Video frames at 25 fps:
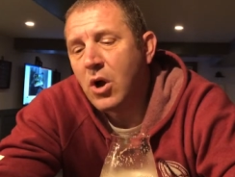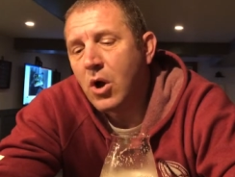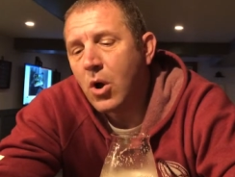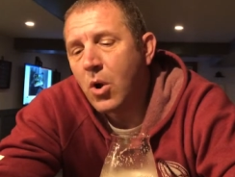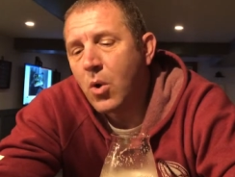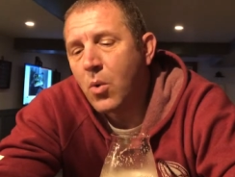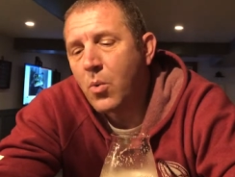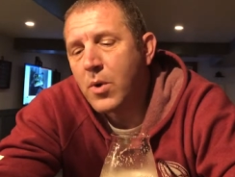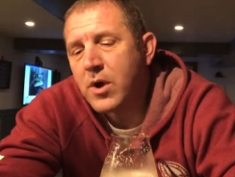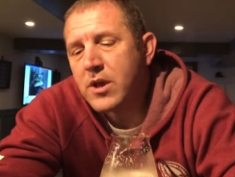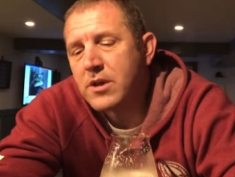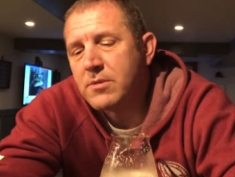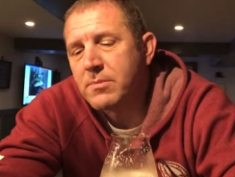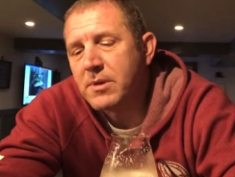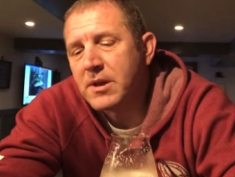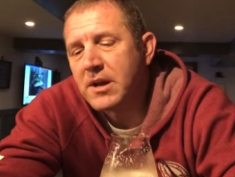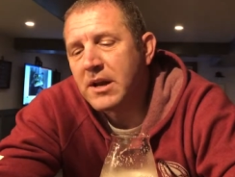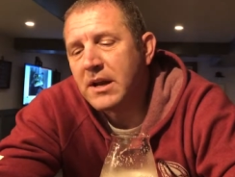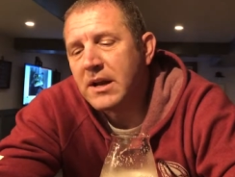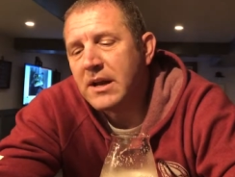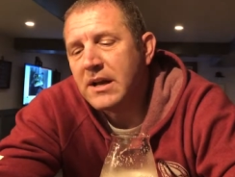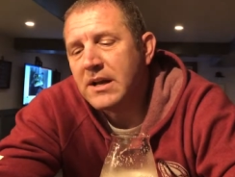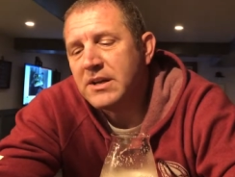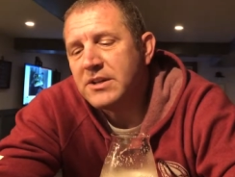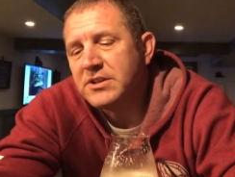Oh, wait a
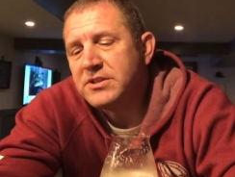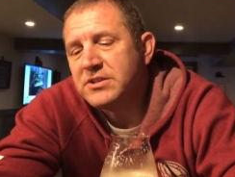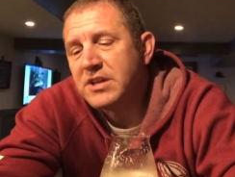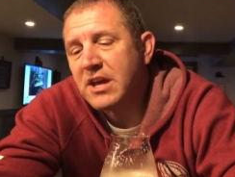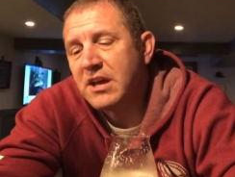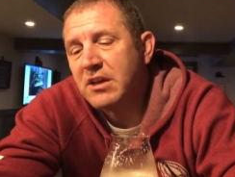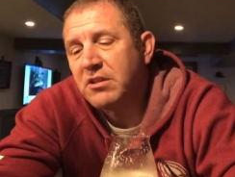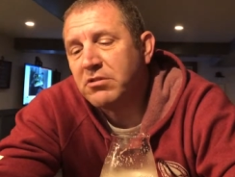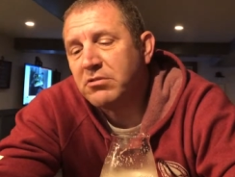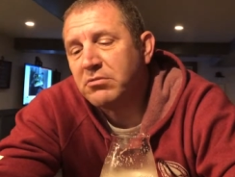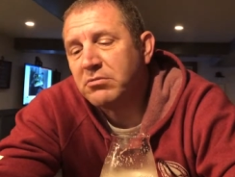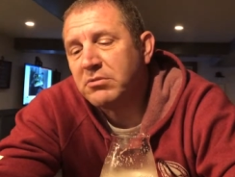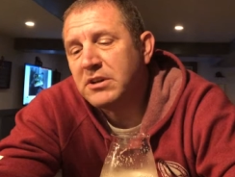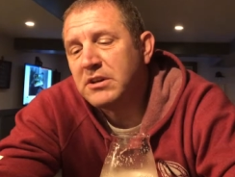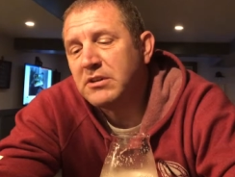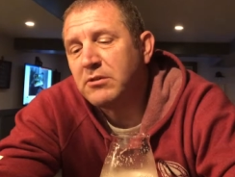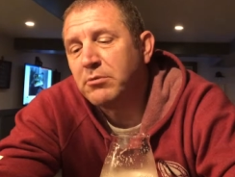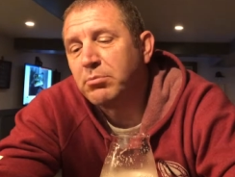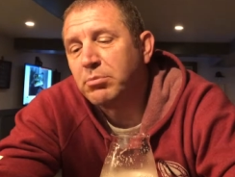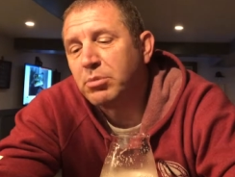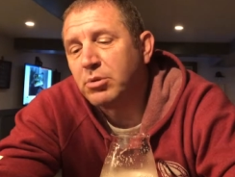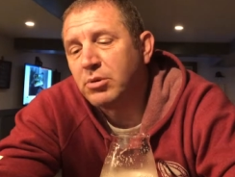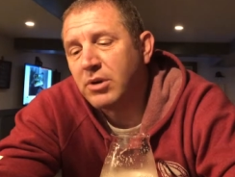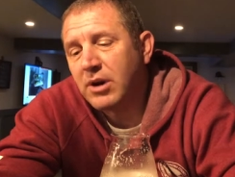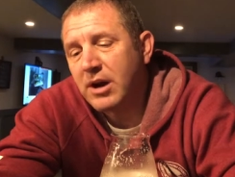minute, day three
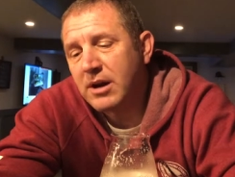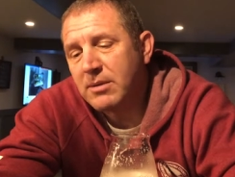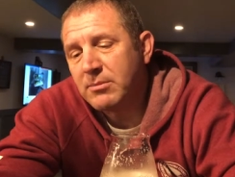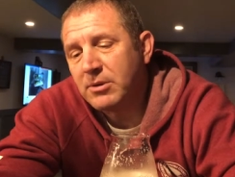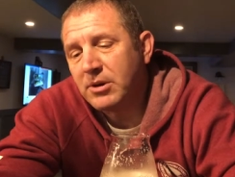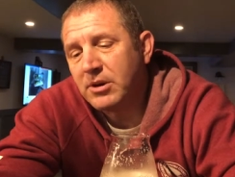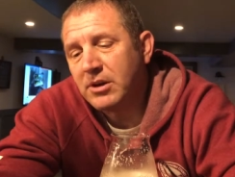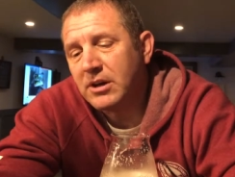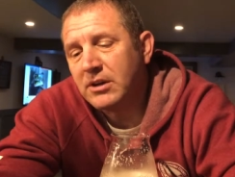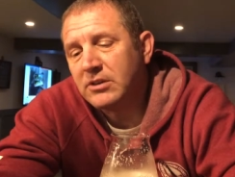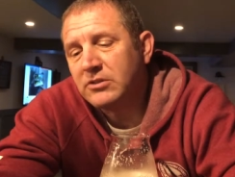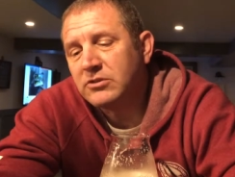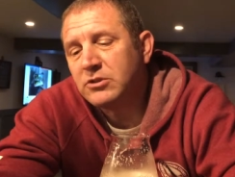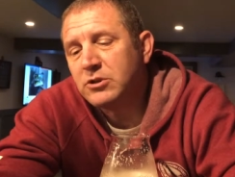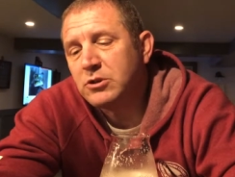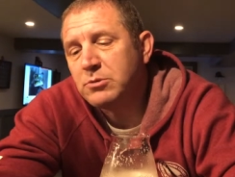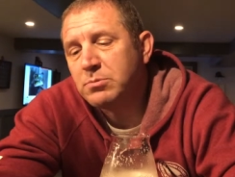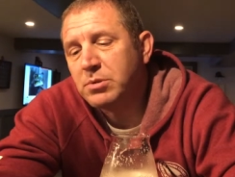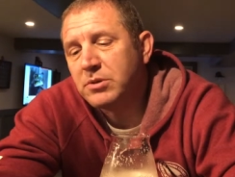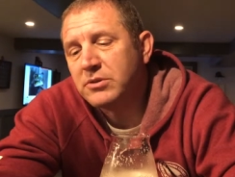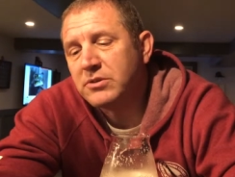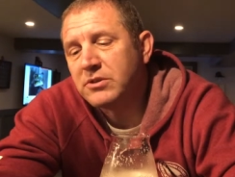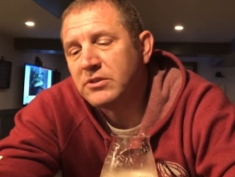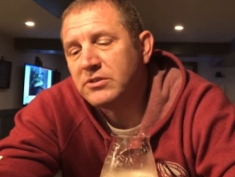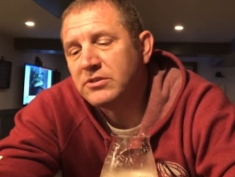of primary. So you
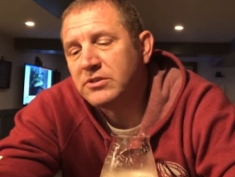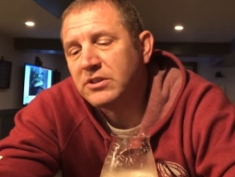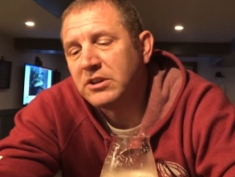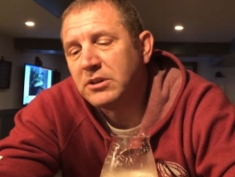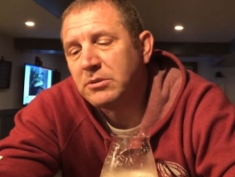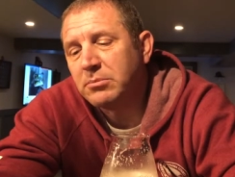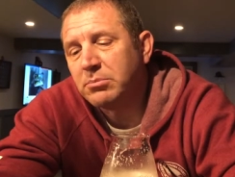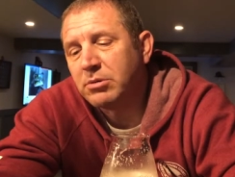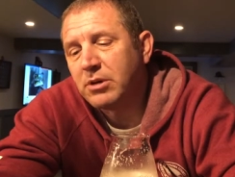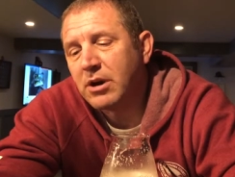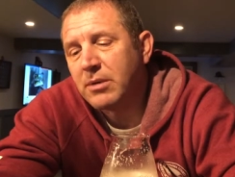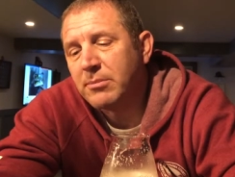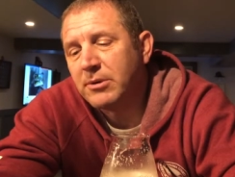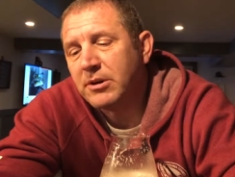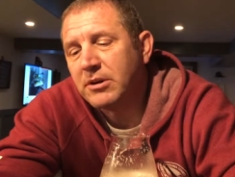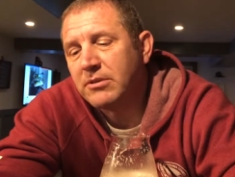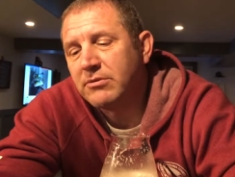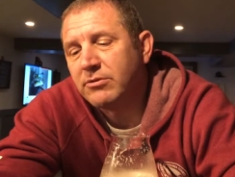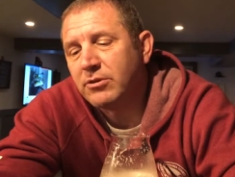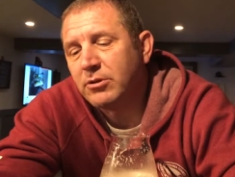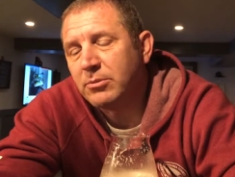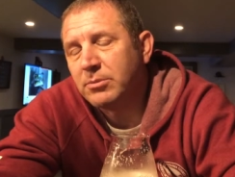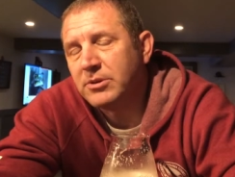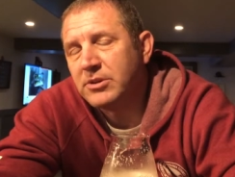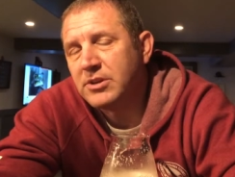put this in in primary
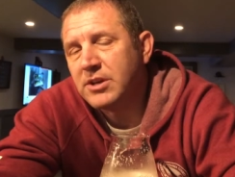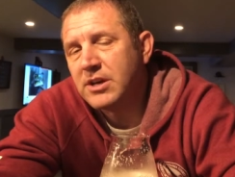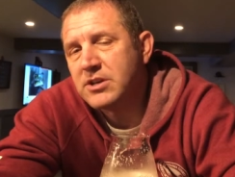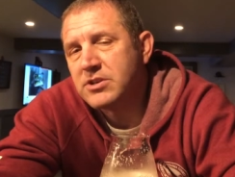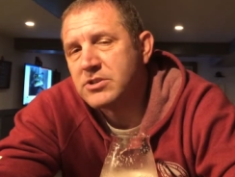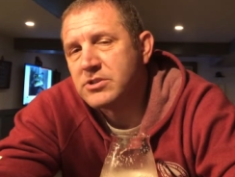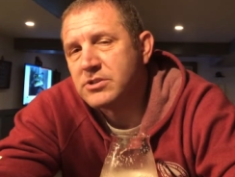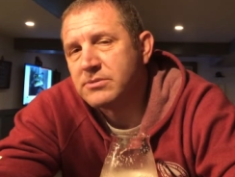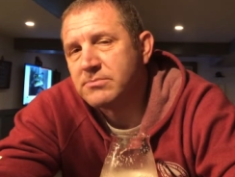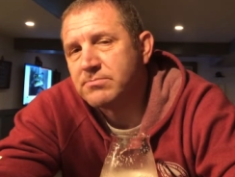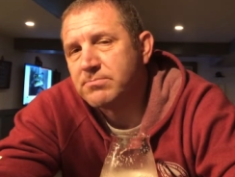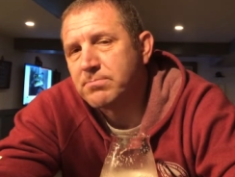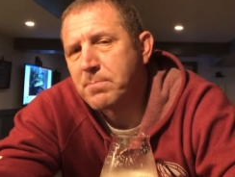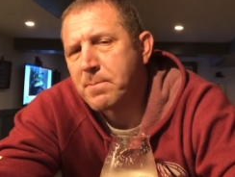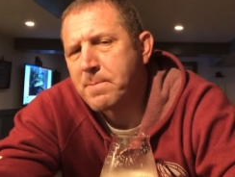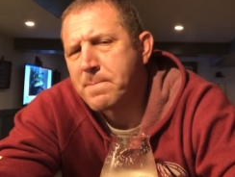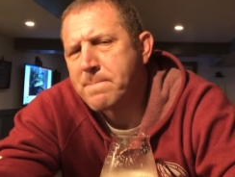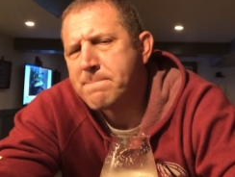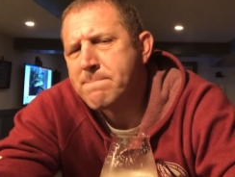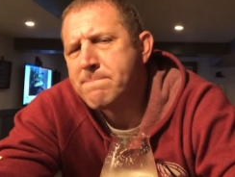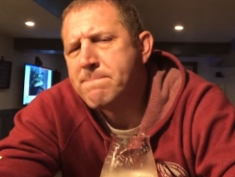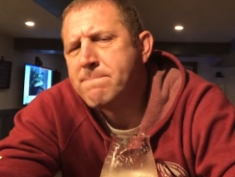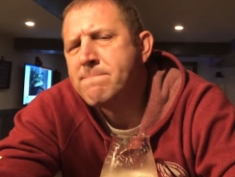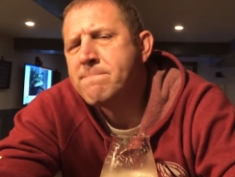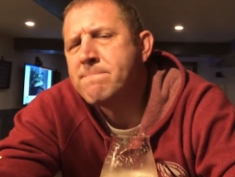fermentation.
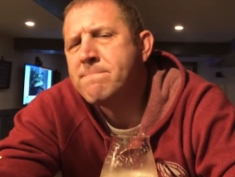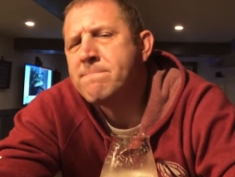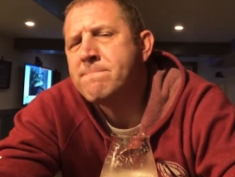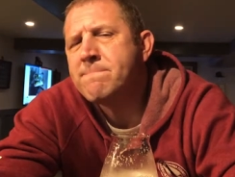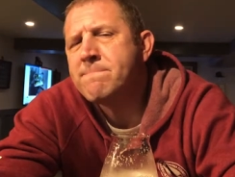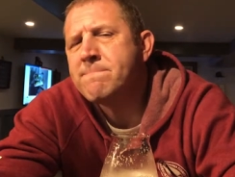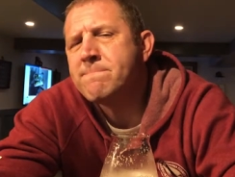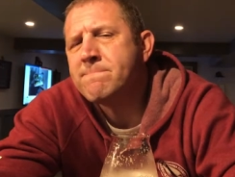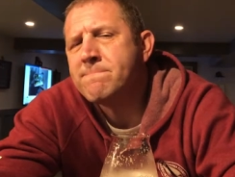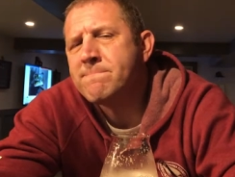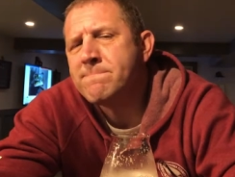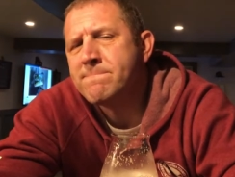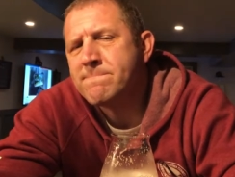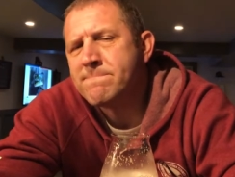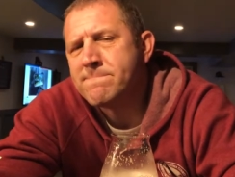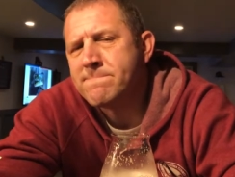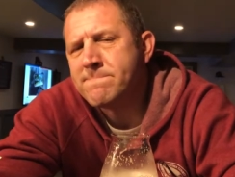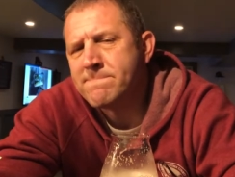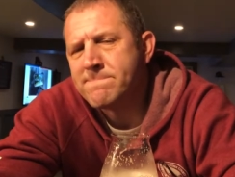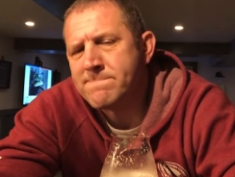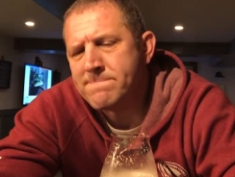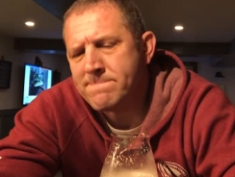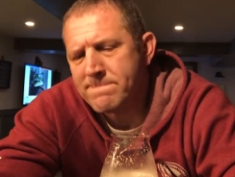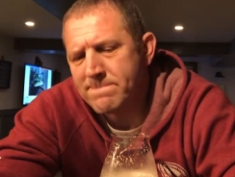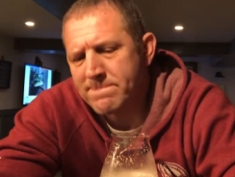
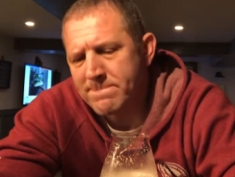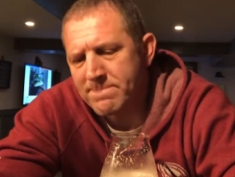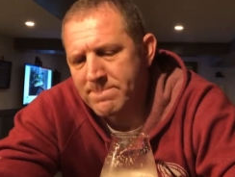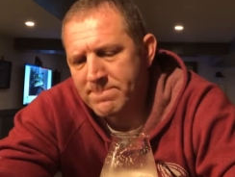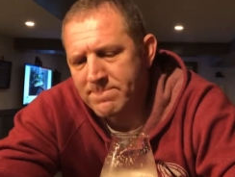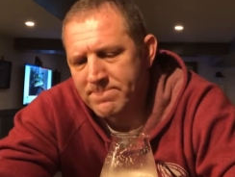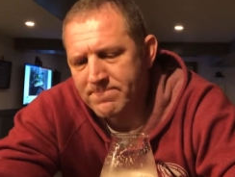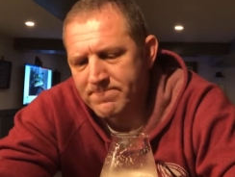Hmm.